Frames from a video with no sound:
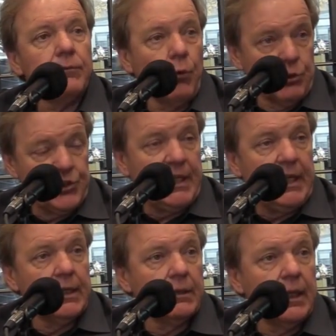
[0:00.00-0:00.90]
for
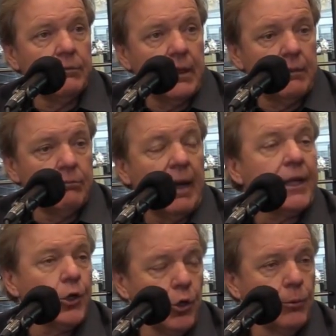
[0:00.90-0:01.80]
Gene and
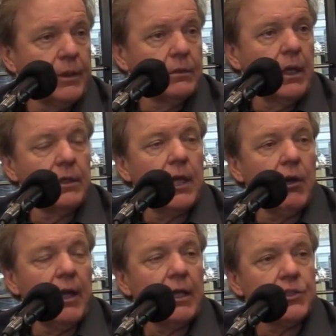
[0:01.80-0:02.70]
Mike Curb and
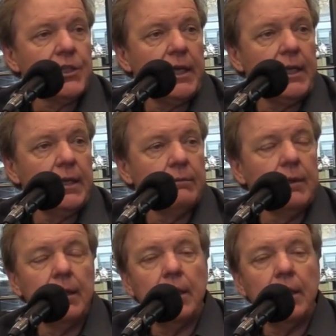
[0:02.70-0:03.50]
Kerry Agajanian,